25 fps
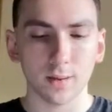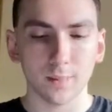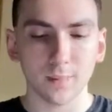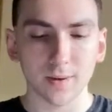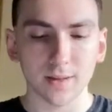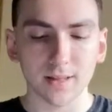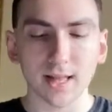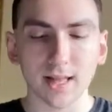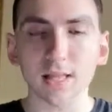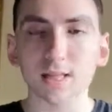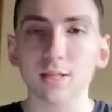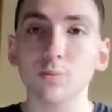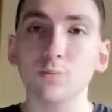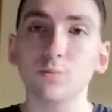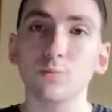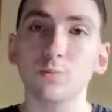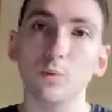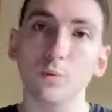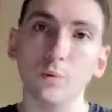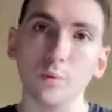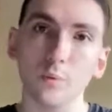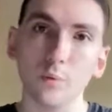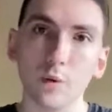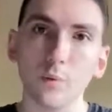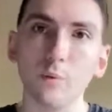But that's
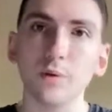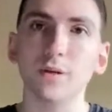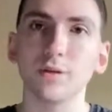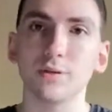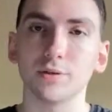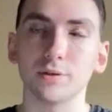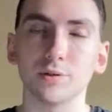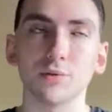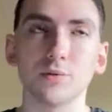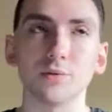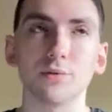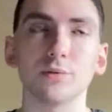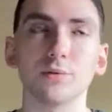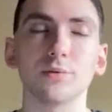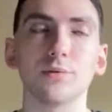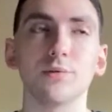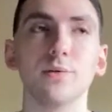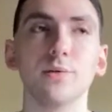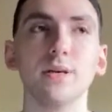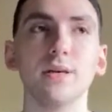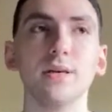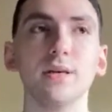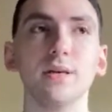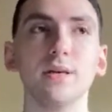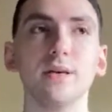what we do.
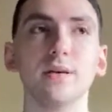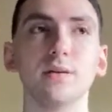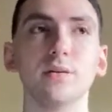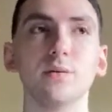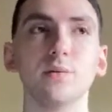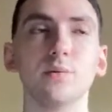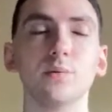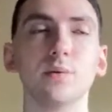We